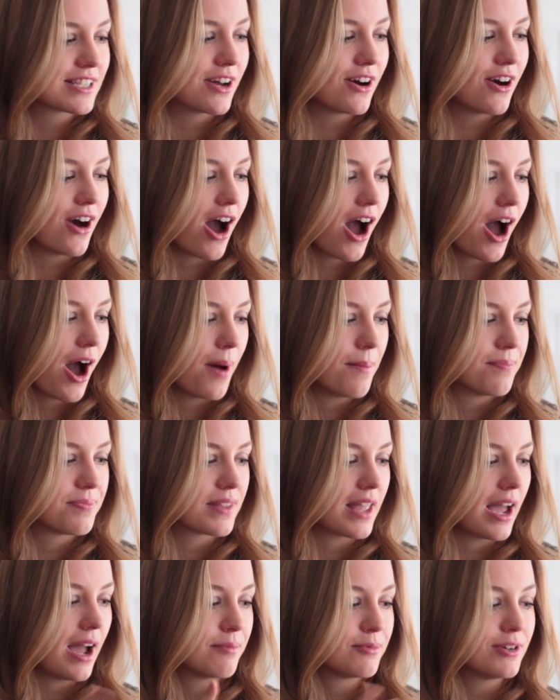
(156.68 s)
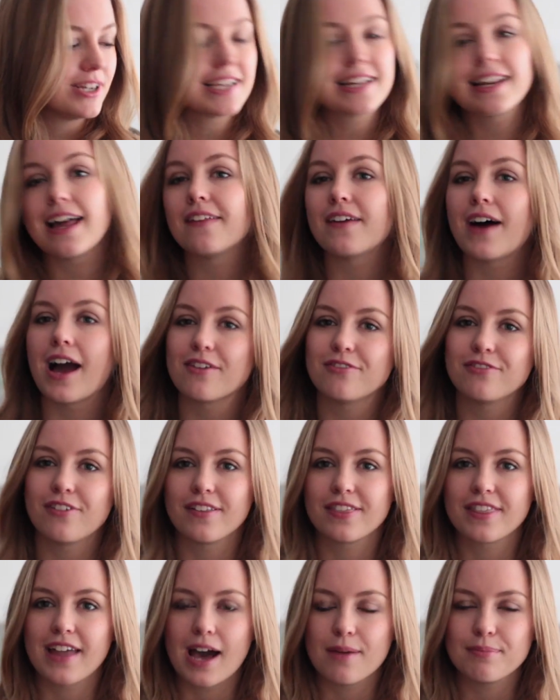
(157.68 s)
So um, I'm really glad I
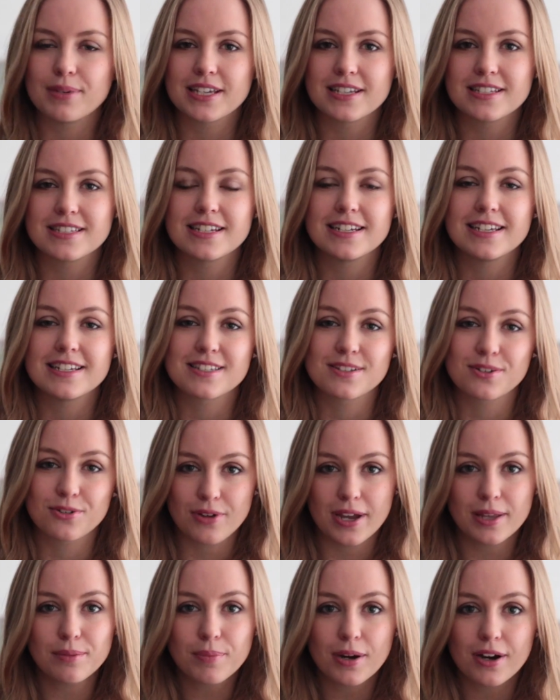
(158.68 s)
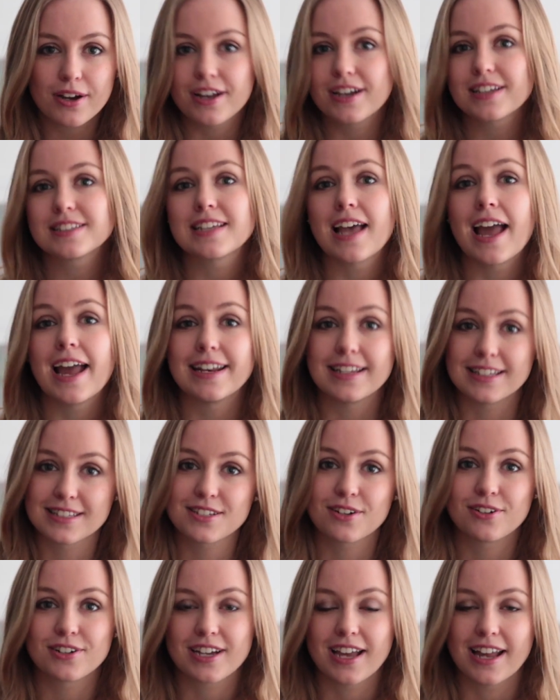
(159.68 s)
found that because it is a great product and
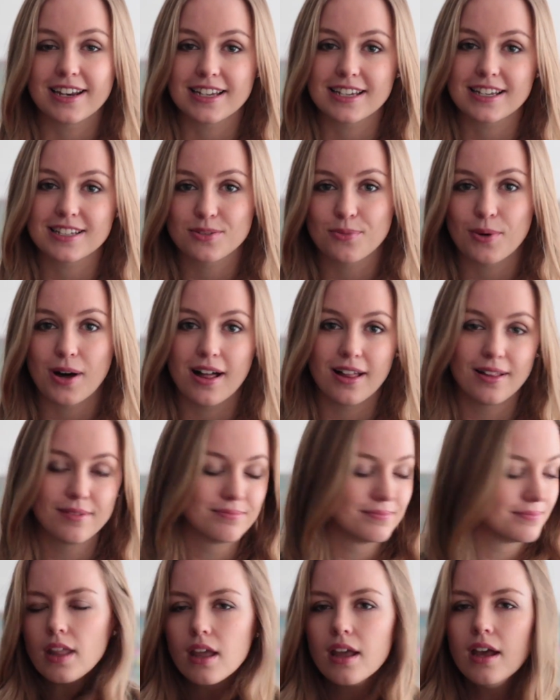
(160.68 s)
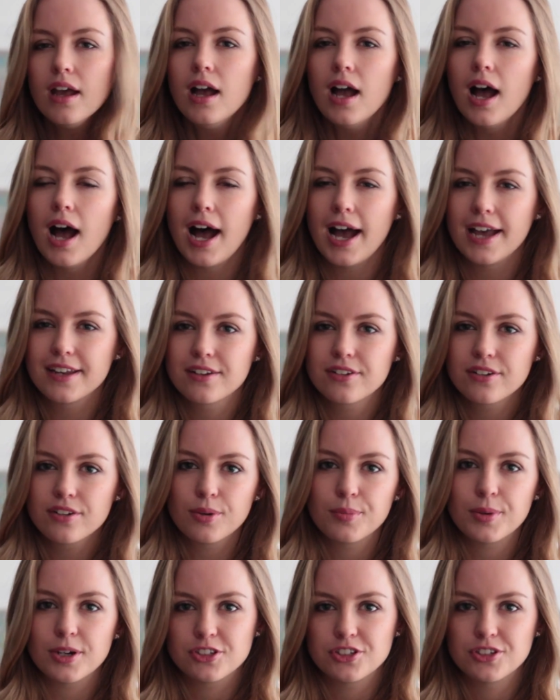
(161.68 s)
it's organic as well. I don't
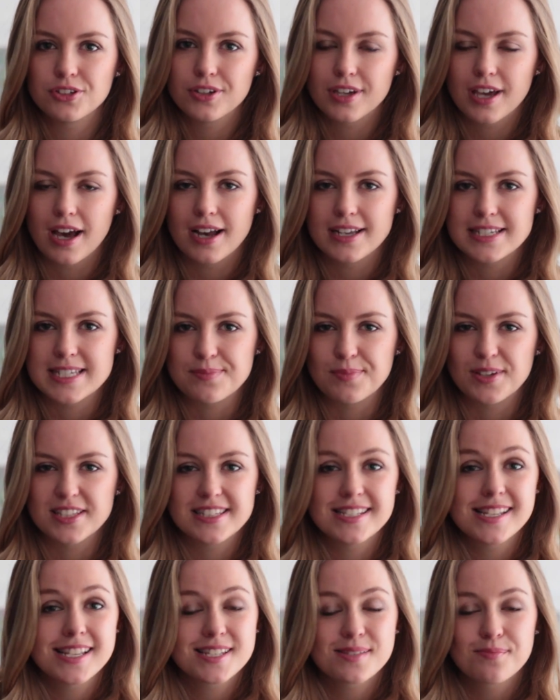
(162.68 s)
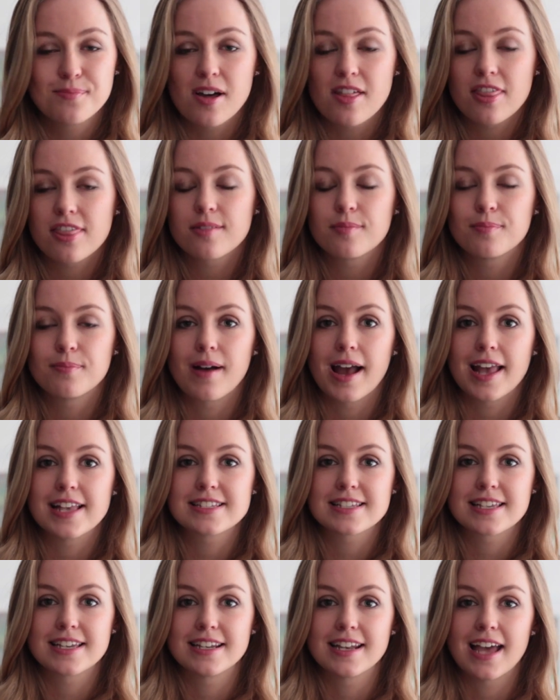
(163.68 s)
know about you guys, but this month my
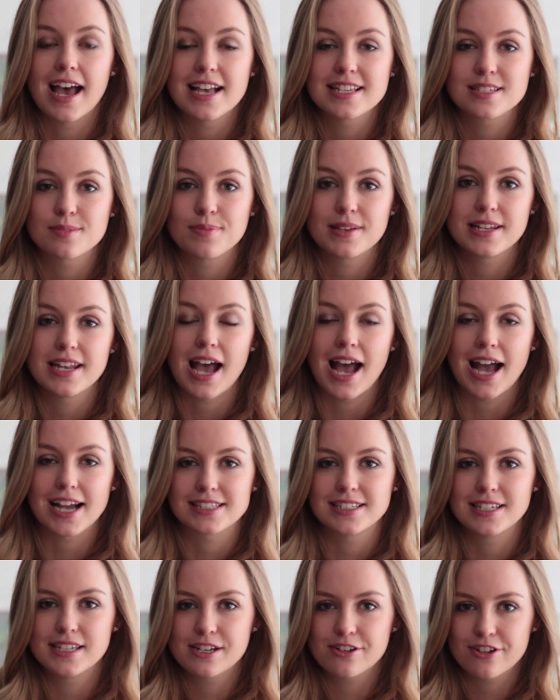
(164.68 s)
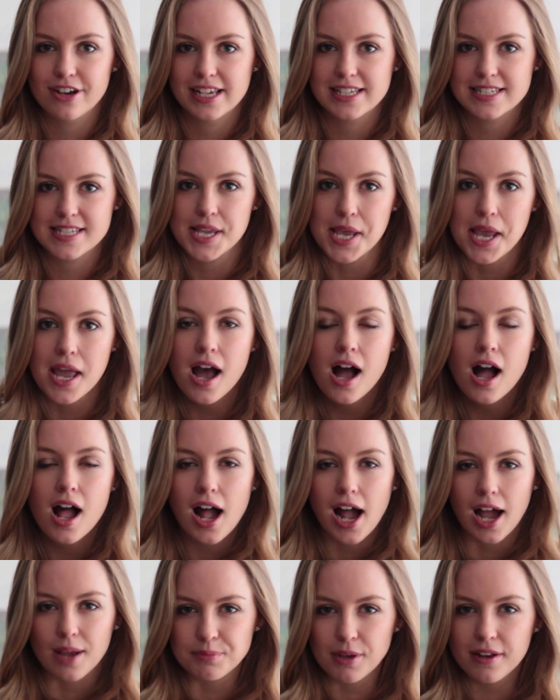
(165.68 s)
skin has been acting crazy.
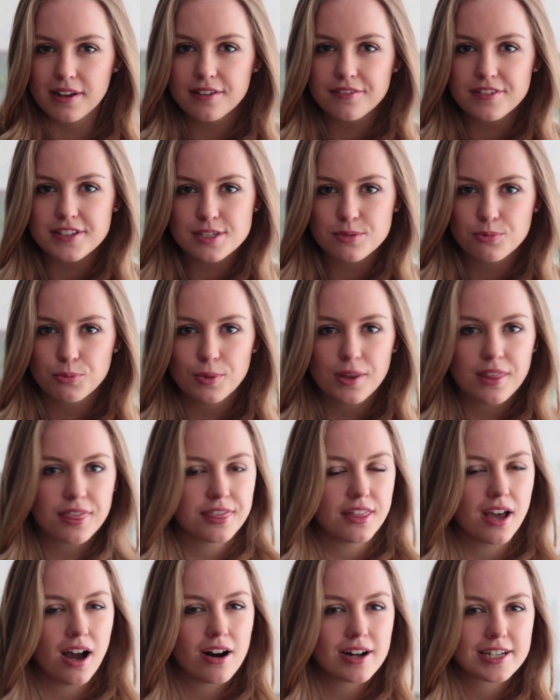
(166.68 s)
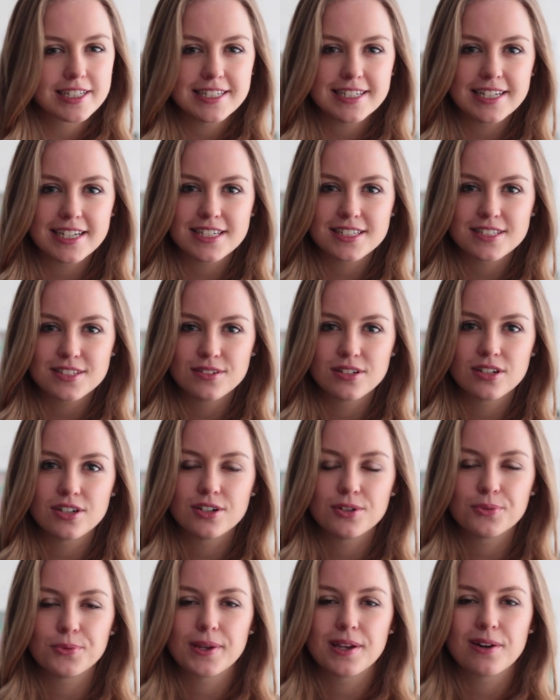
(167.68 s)
I believe it's with the holidays, you
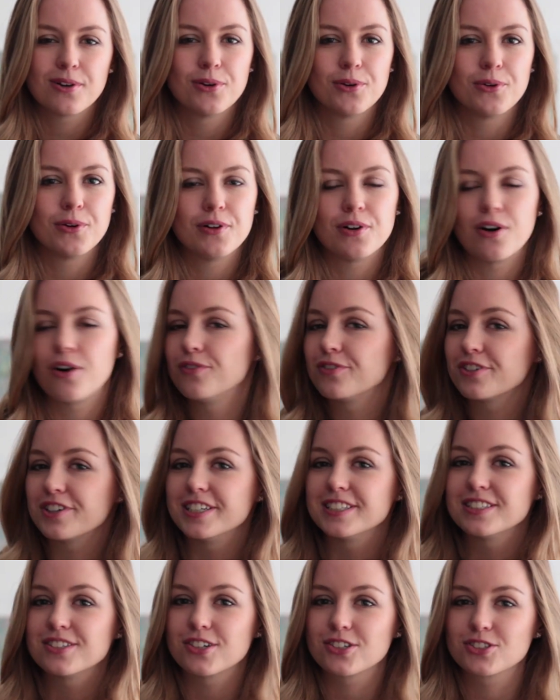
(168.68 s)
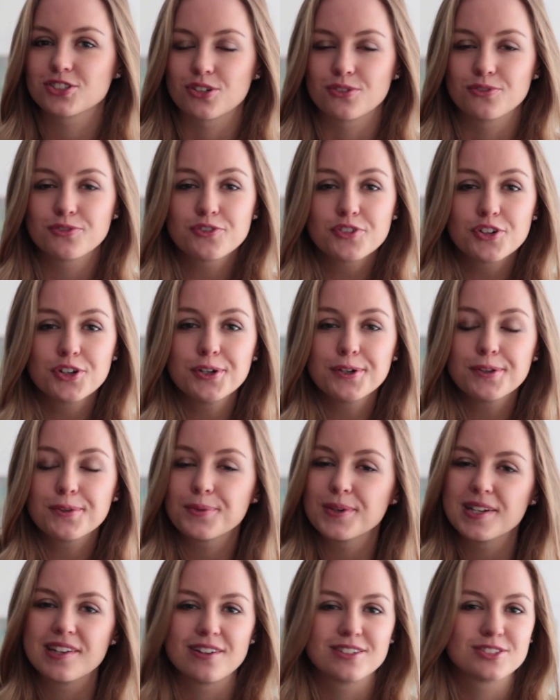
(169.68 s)
know, we all overindulge on
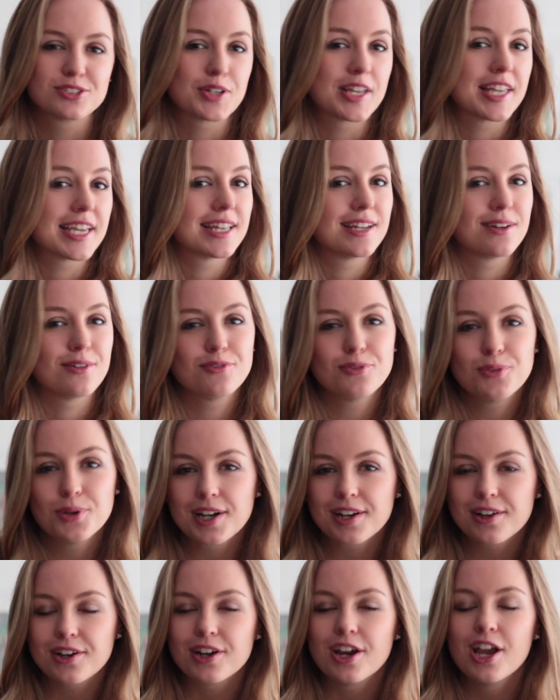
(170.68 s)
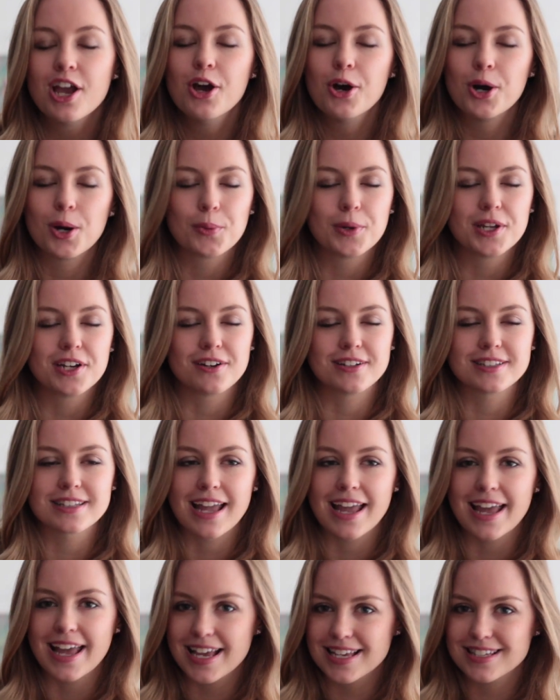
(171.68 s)
food, we don't drink enough water, we
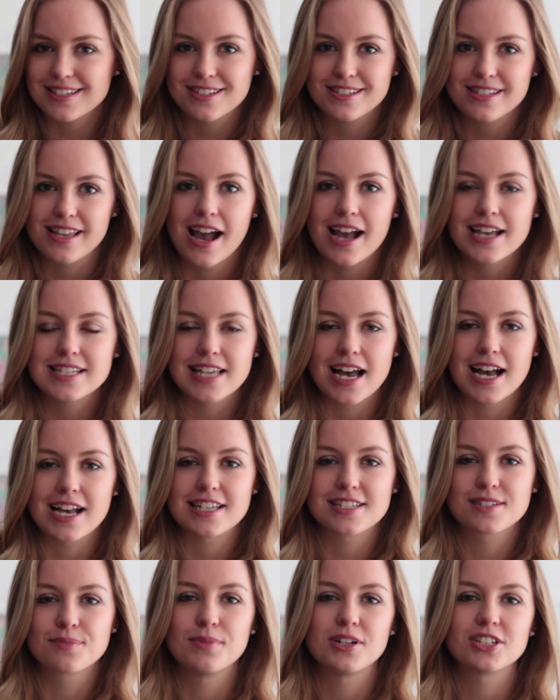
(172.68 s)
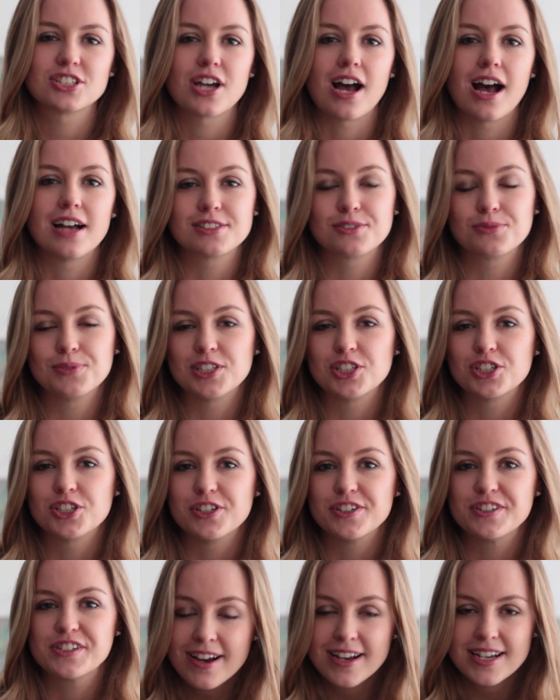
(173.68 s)
don't exercise as much as we
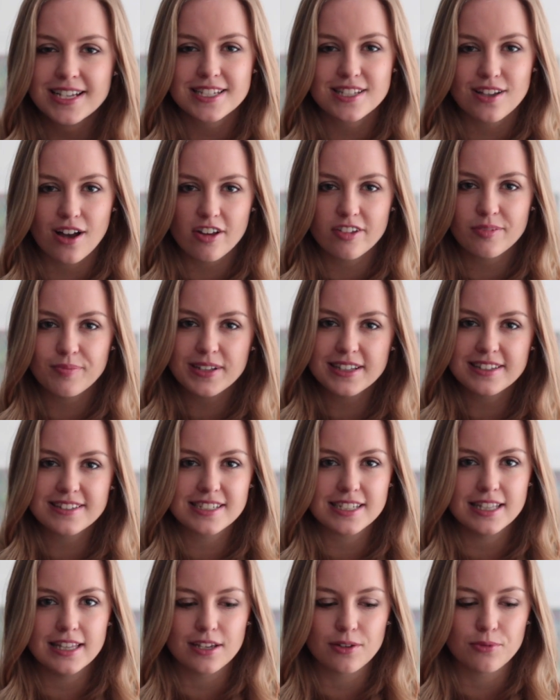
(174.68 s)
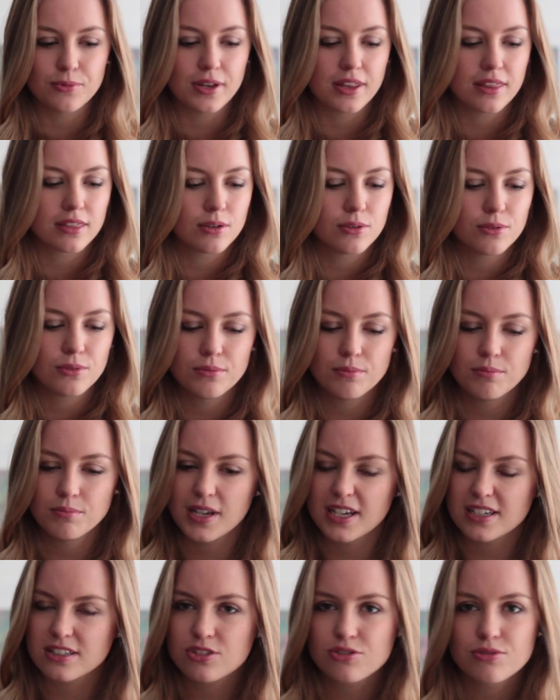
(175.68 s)
should. So I've been dealing with
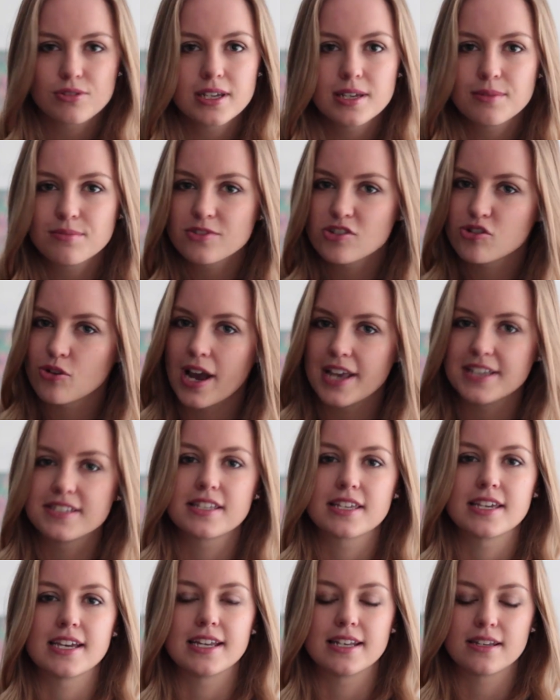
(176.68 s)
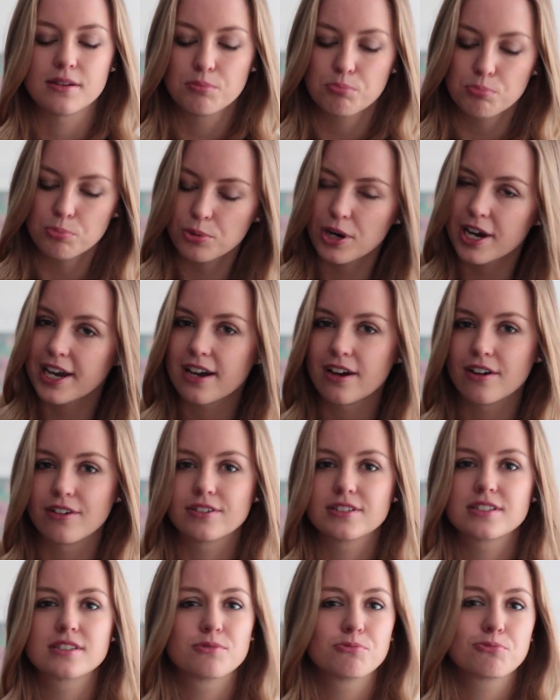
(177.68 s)
extreme dry skin,
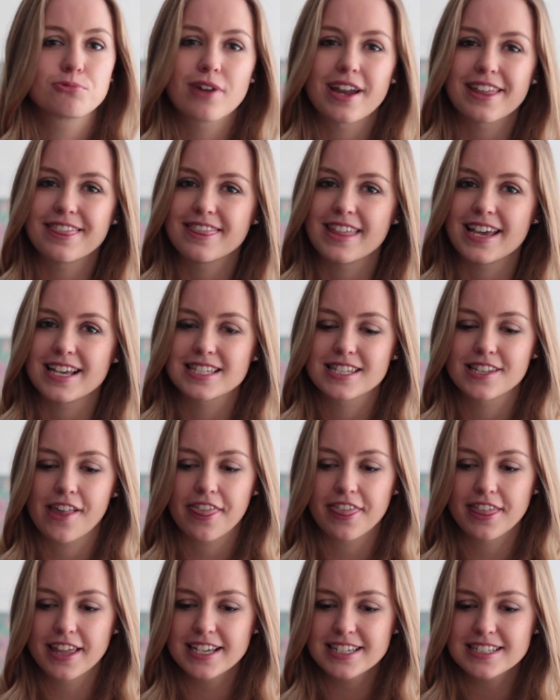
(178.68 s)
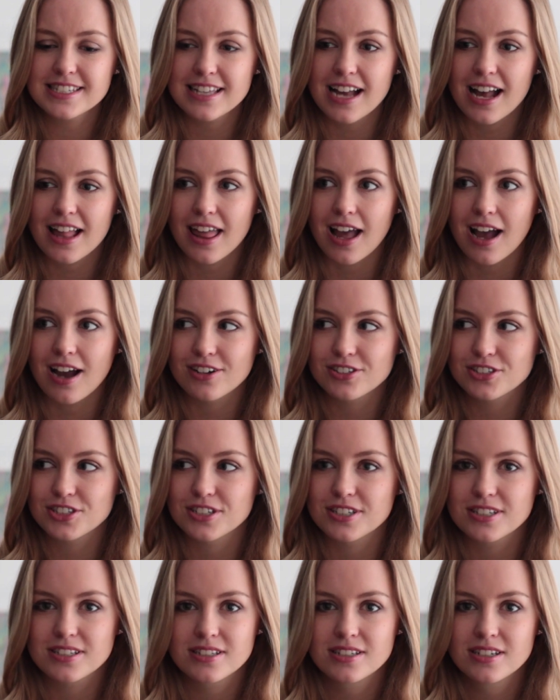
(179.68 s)
breakouts, redness, things that are
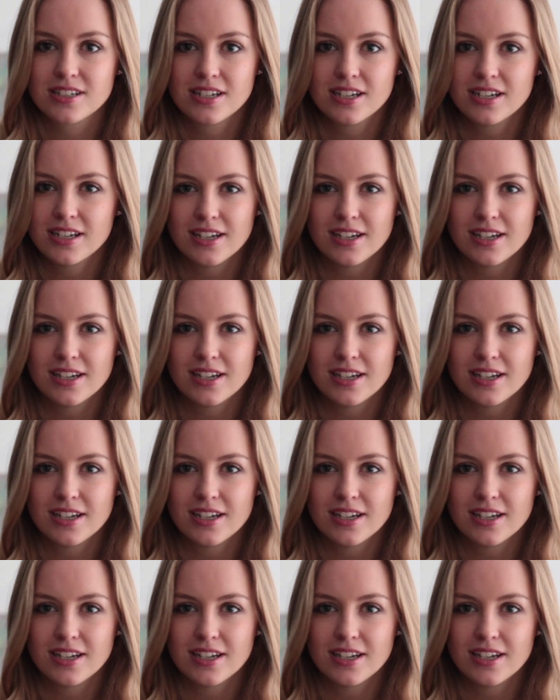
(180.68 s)
just